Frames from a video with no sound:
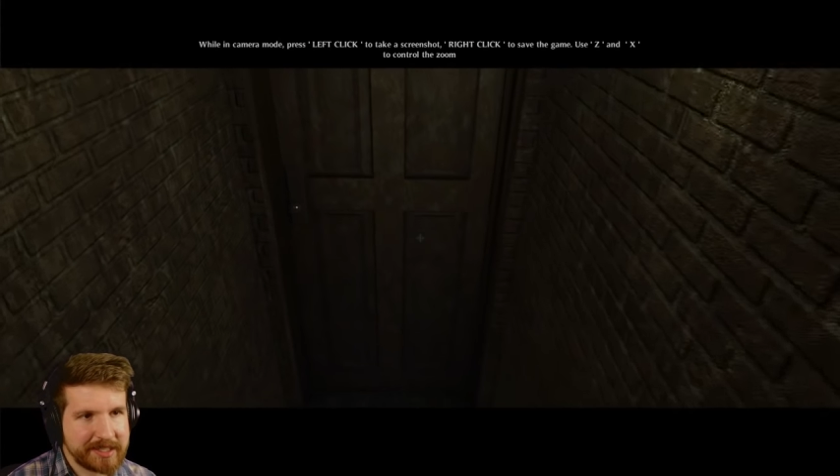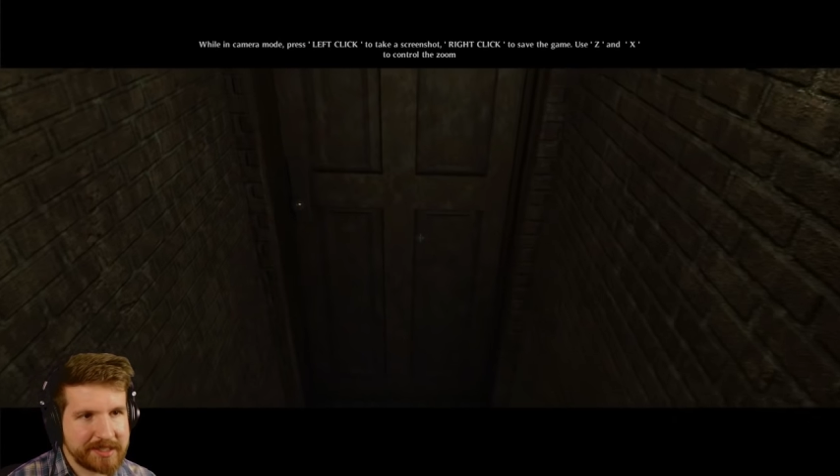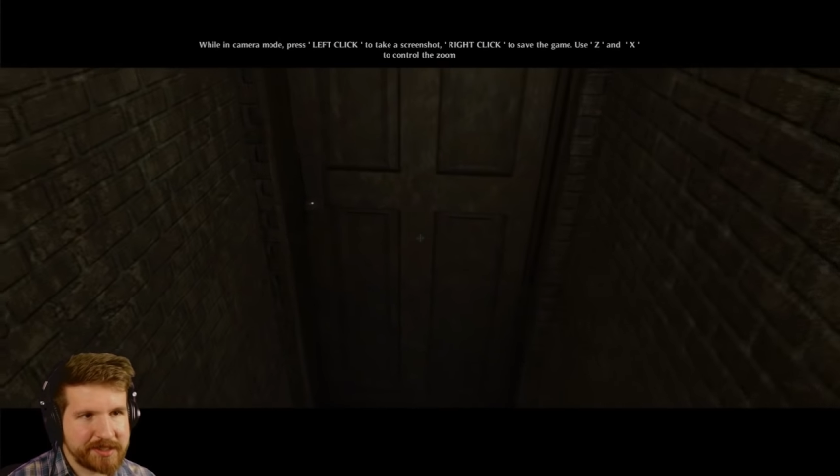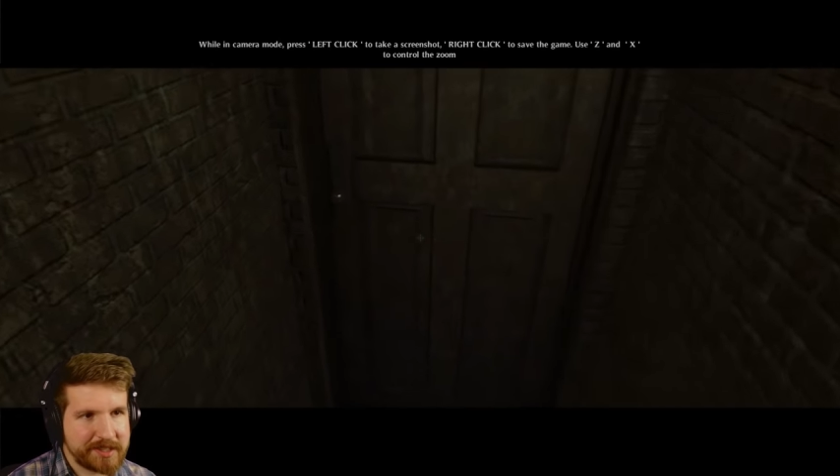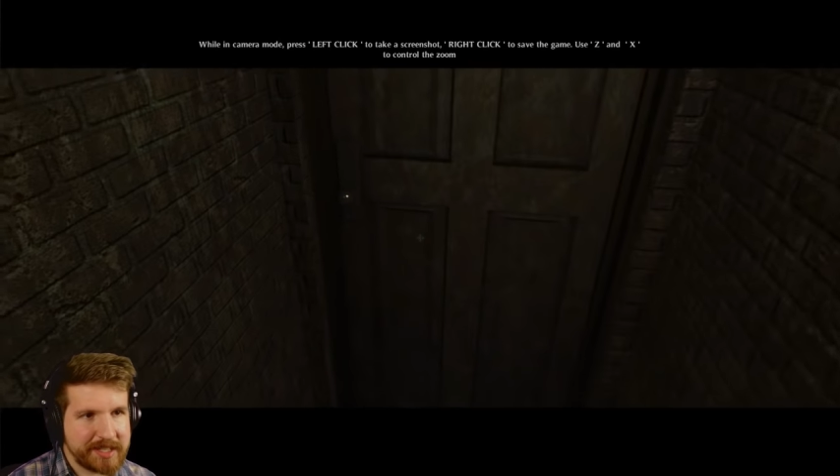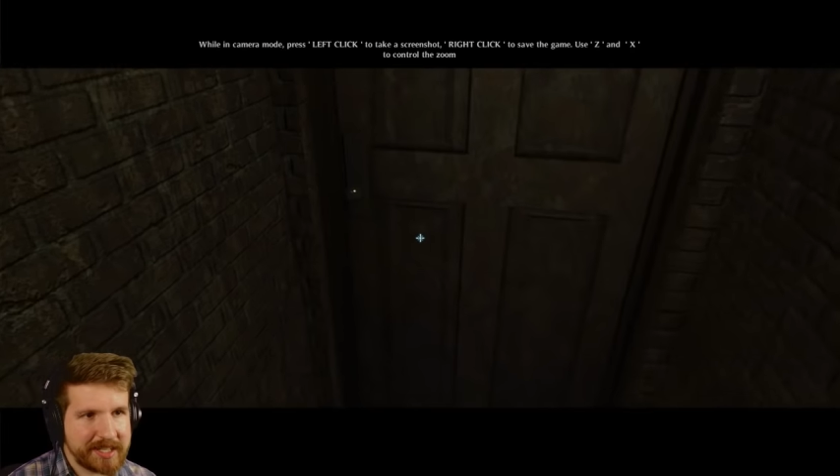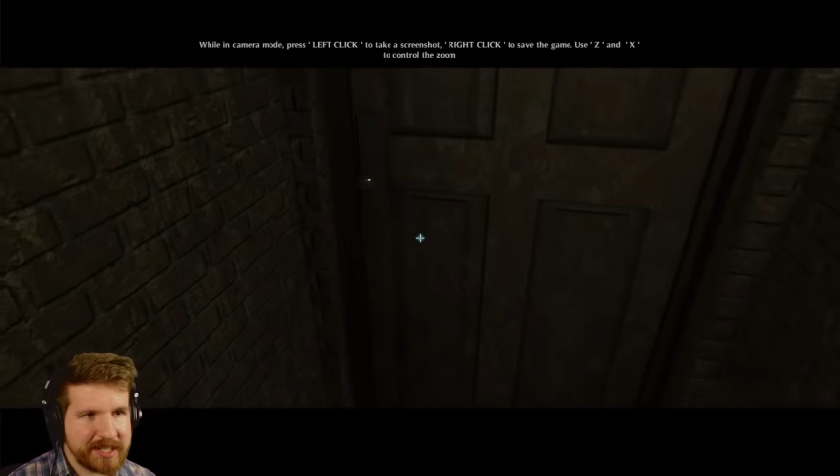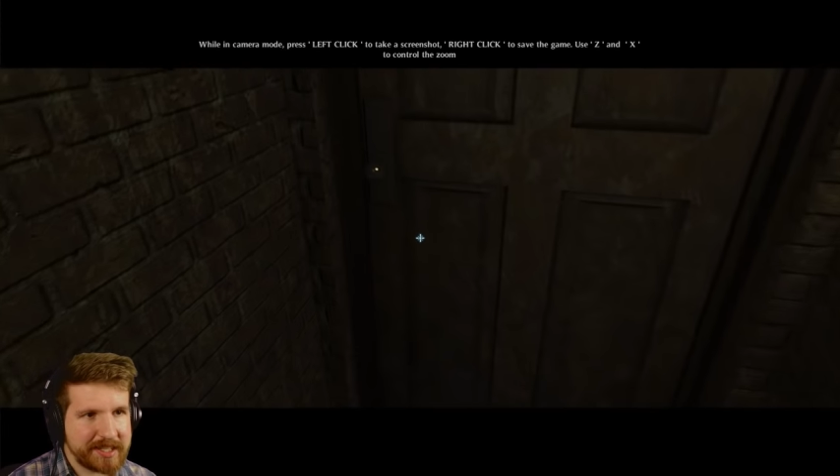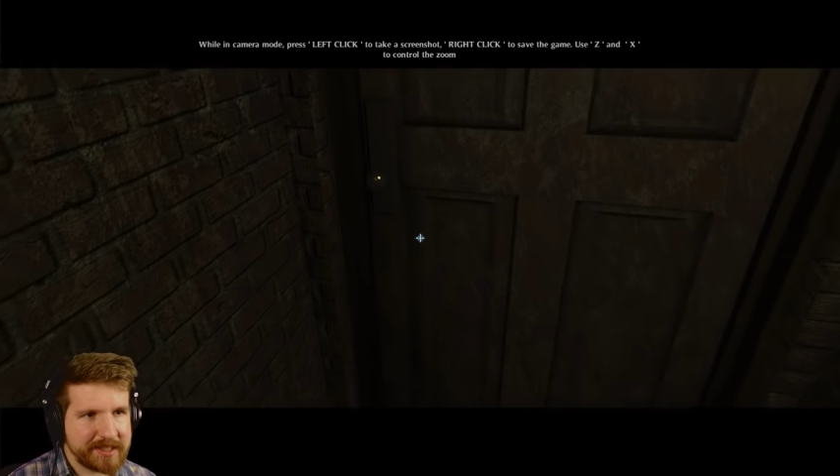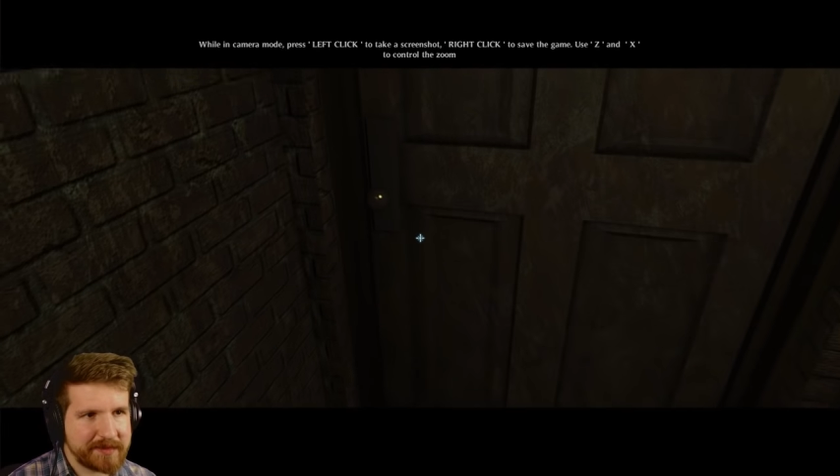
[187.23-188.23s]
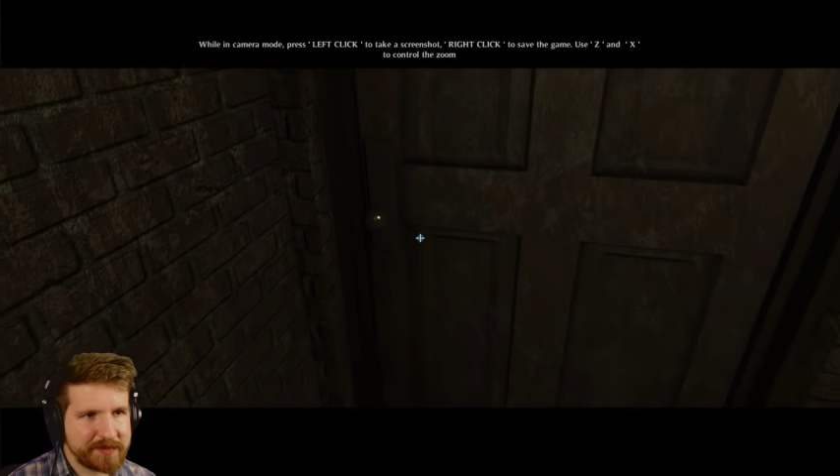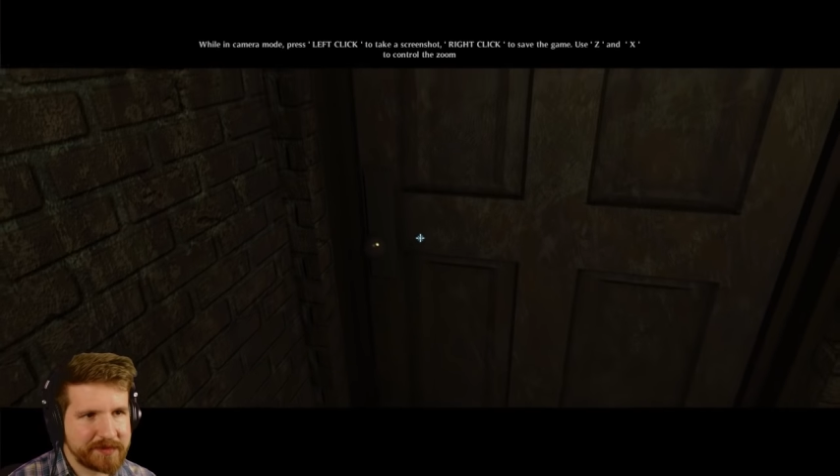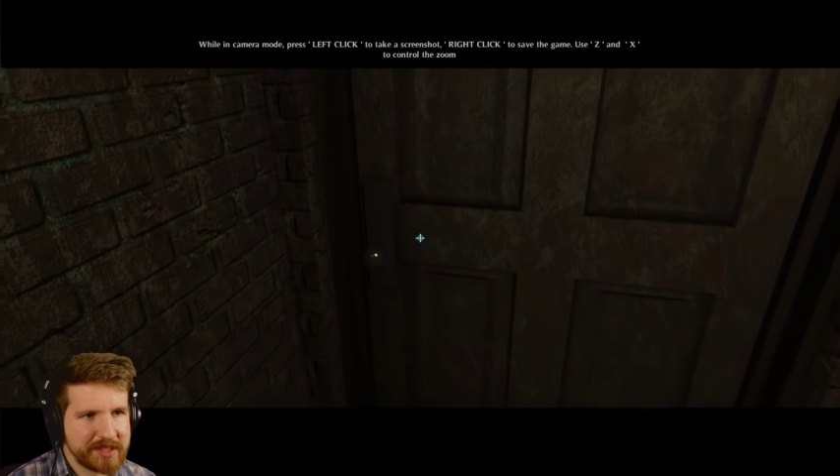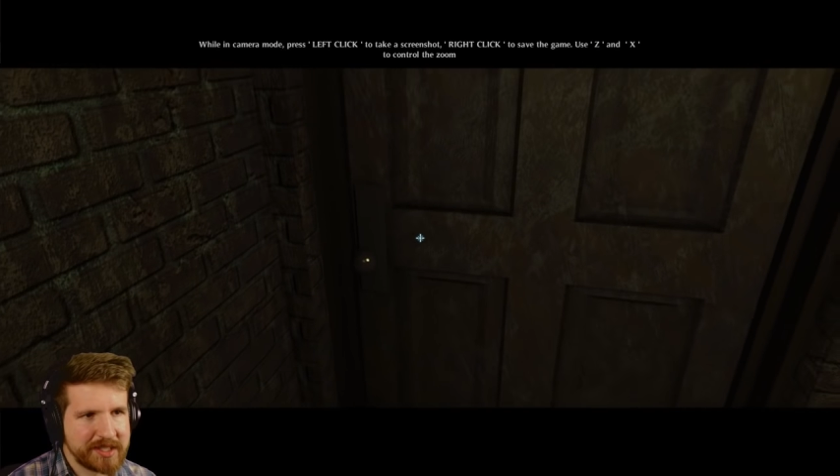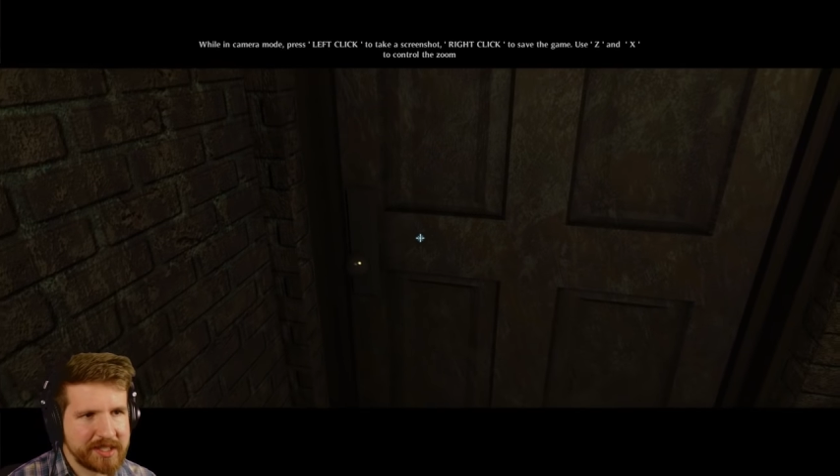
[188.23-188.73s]
I see.
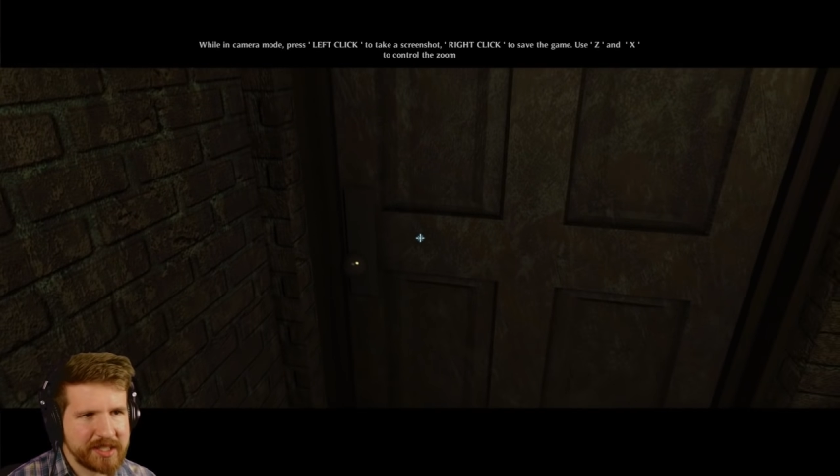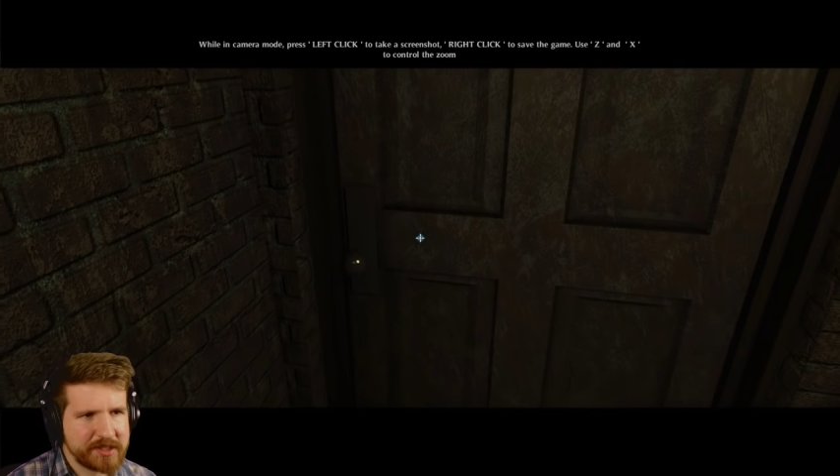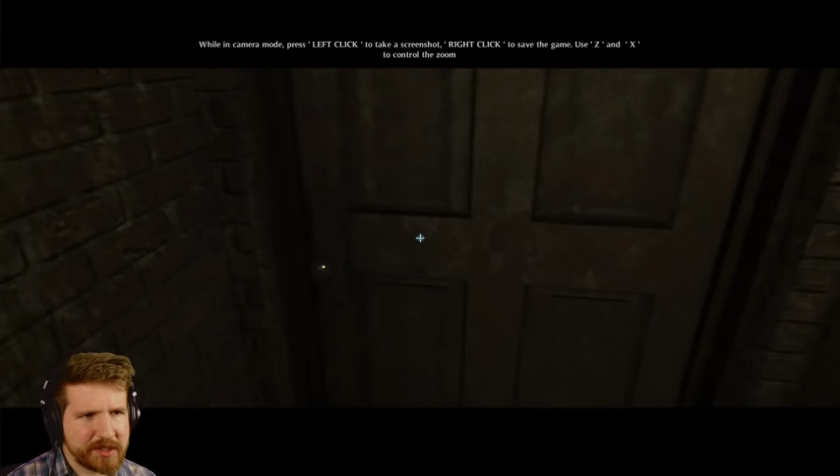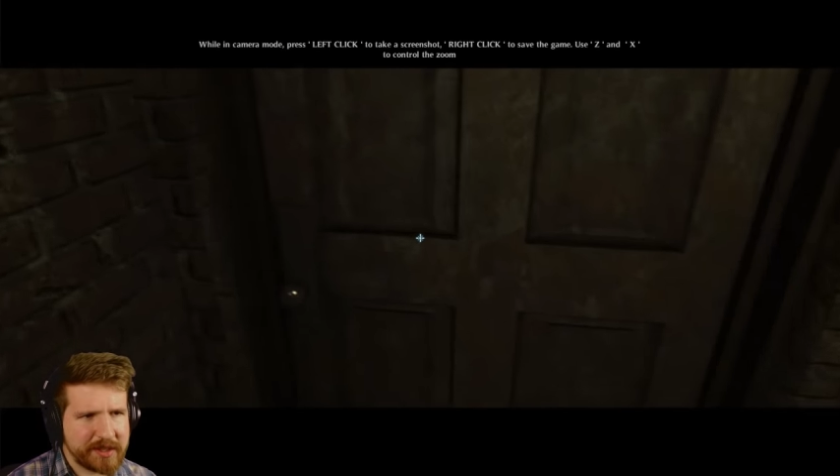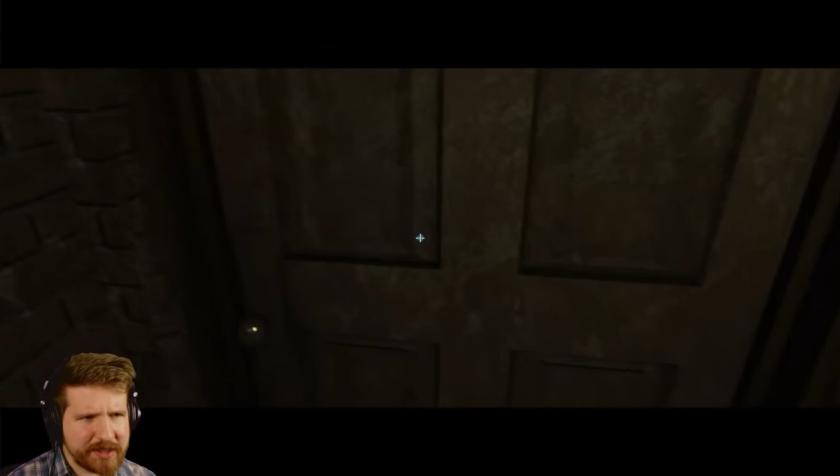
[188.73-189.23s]
So